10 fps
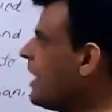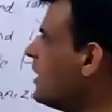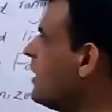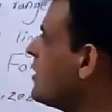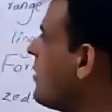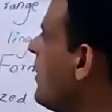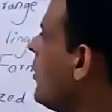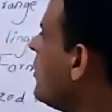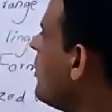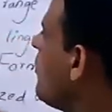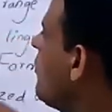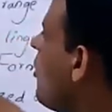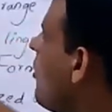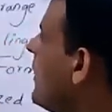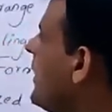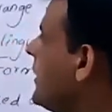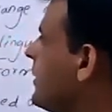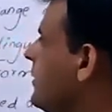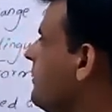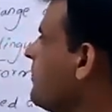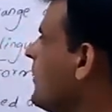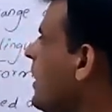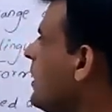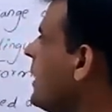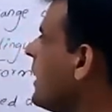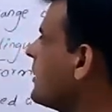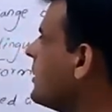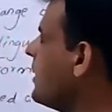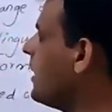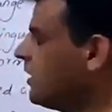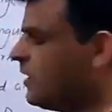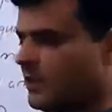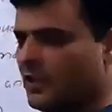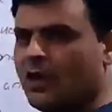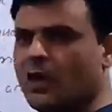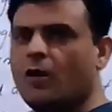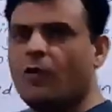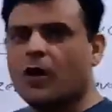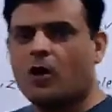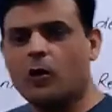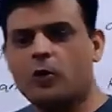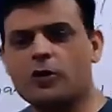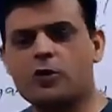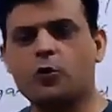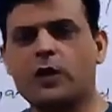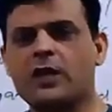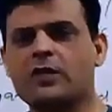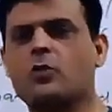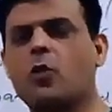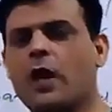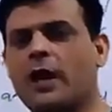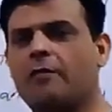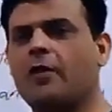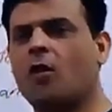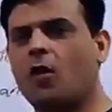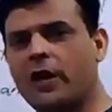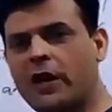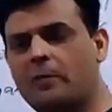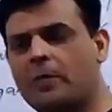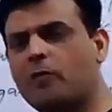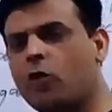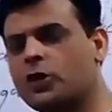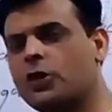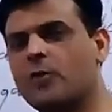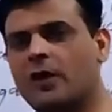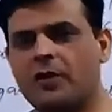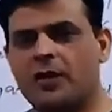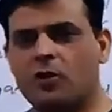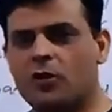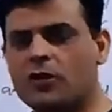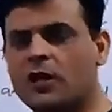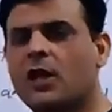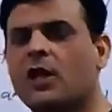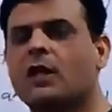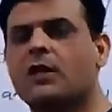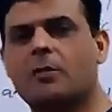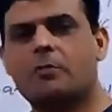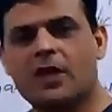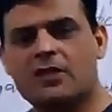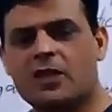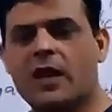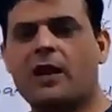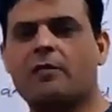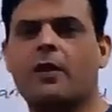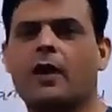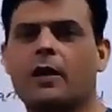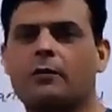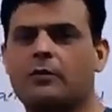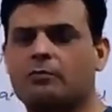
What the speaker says: is about formal letter in directed writing. For all those students who have already been watching my videos, they must have a